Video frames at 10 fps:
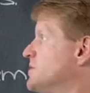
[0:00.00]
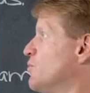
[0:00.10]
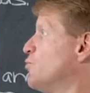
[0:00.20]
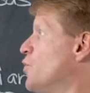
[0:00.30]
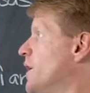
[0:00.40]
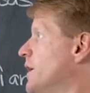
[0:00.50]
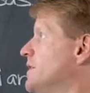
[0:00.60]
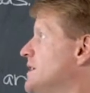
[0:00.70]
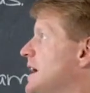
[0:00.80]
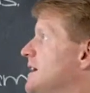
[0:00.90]
So puer
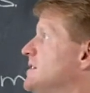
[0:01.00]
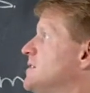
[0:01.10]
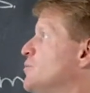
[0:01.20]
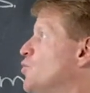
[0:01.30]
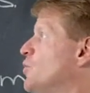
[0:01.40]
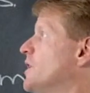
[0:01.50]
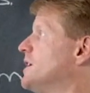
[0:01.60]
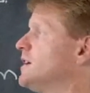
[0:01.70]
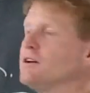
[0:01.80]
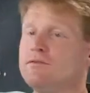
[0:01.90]
dat, the boy
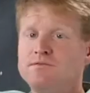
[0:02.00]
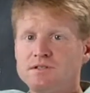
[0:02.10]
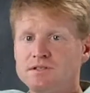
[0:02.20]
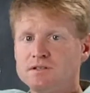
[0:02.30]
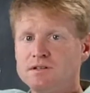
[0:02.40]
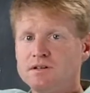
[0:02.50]
gives.